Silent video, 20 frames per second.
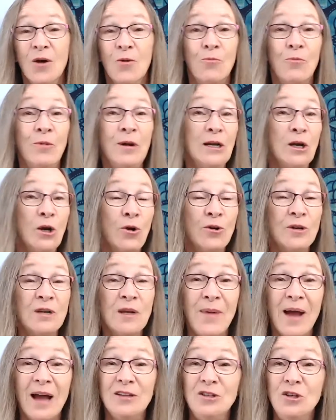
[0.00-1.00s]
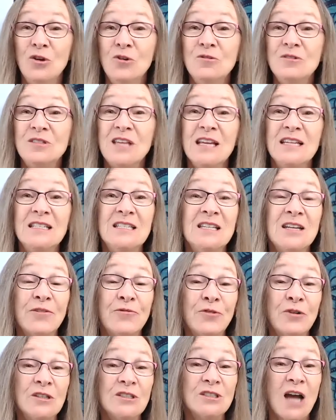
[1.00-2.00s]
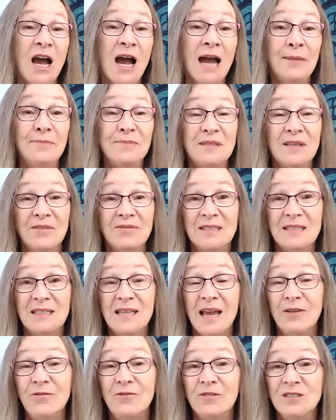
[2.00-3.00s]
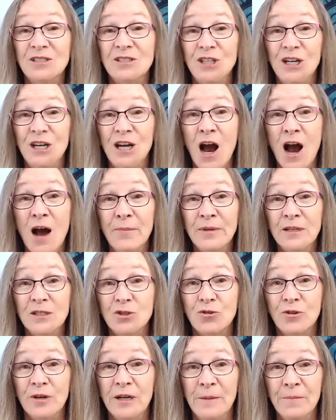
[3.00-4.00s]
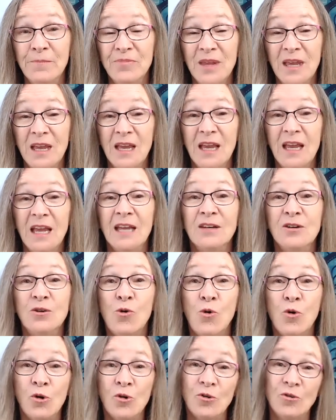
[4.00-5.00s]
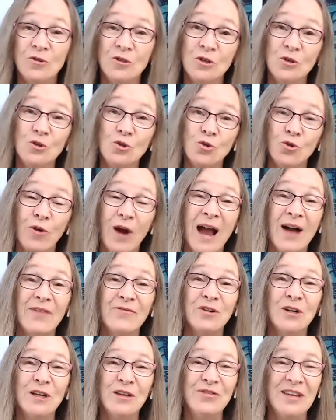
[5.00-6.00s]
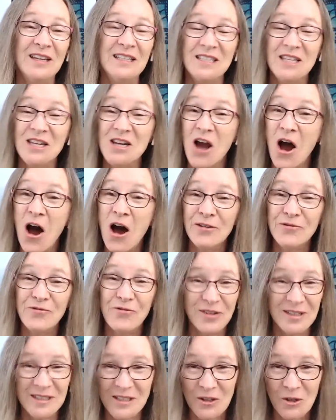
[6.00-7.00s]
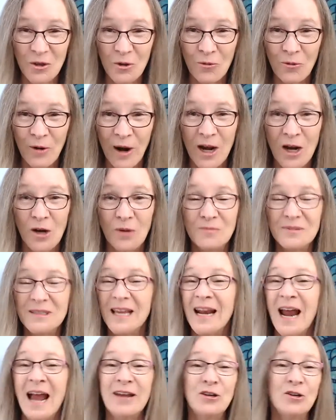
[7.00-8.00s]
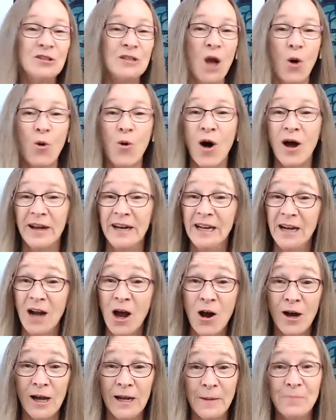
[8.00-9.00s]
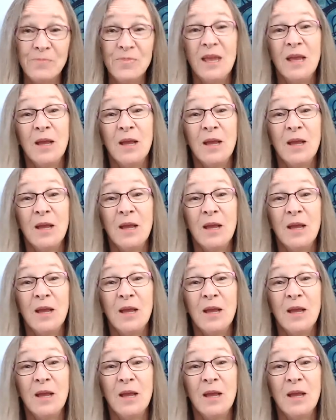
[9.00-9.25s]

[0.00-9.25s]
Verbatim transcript: We learned about using different types of sacred geometry in order to travel in these non physical realms. And I could go on and on.